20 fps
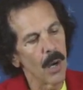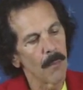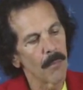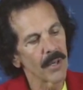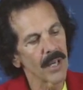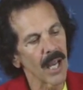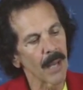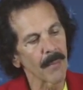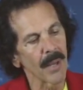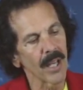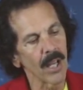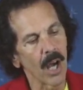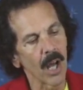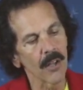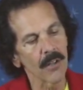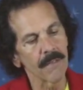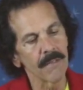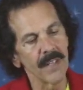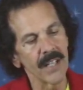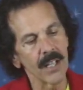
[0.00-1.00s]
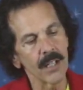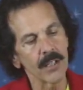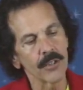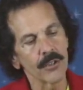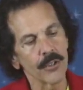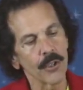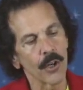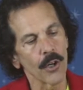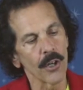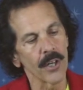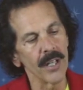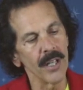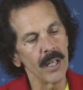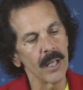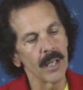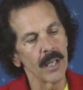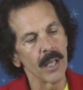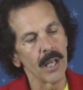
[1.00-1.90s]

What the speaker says: put it on my other finger, turn it